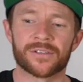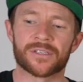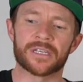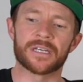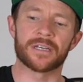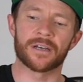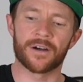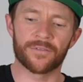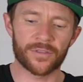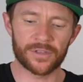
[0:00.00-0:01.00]
to see,
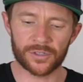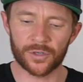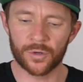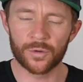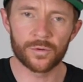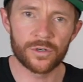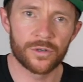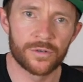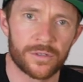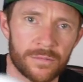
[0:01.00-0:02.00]
I've got this cool new